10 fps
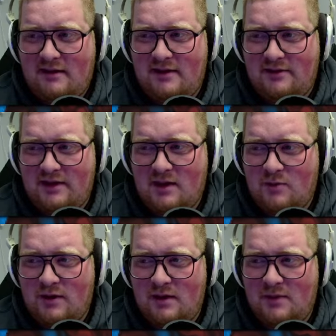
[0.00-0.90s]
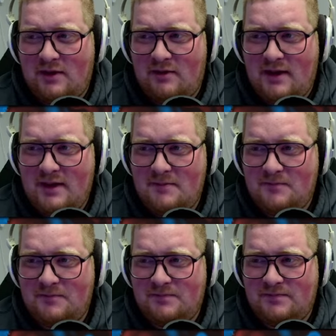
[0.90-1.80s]
I'm worried about it, right?
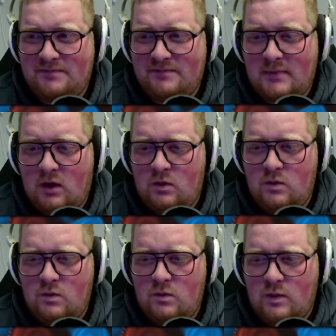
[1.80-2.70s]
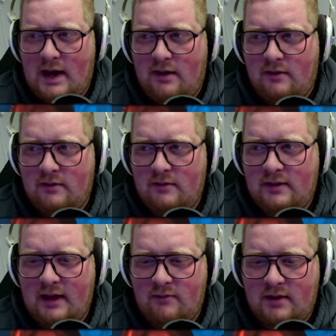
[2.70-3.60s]
Oh, wow.
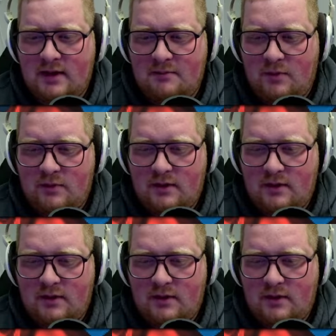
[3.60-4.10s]
Okay, we cut more